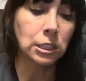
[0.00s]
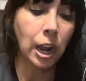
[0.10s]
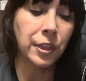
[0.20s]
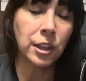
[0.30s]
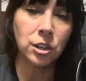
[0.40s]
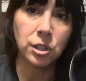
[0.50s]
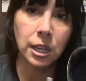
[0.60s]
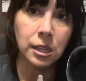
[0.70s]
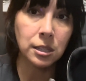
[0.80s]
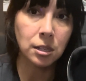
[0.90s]
and then you take
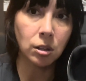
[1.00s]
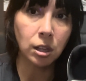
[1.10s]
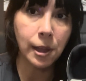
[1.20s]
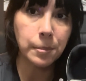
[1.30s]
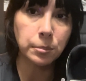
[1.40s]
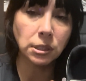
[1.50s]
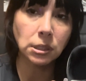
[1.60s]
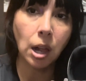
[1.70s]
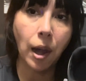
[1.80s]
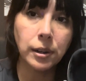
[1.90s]
these little clips
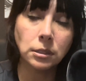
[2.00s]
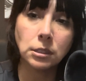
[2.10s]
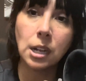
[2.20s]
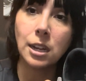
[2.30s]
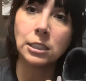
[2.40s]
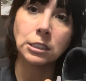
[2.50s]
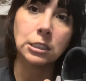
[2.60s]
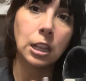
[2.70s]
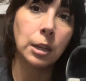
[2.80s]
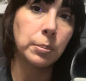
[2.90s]
and
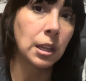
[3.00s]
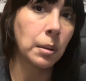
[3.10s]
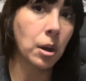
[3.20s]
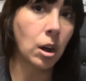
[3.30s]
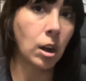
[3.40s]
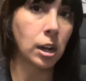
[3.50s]
clip them on.